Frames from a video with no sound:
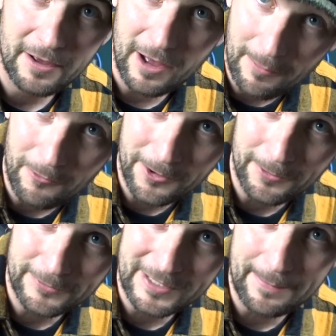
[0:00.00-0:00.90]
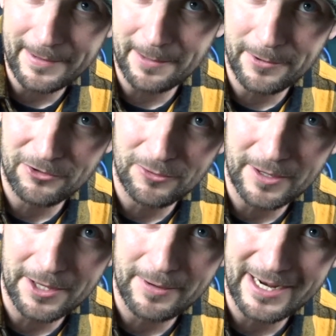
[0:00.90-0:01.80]
up one whole step, and that'll put you to
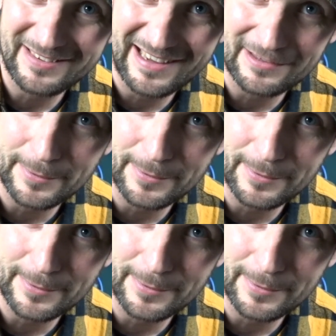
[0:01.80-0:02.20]
another A and sounds a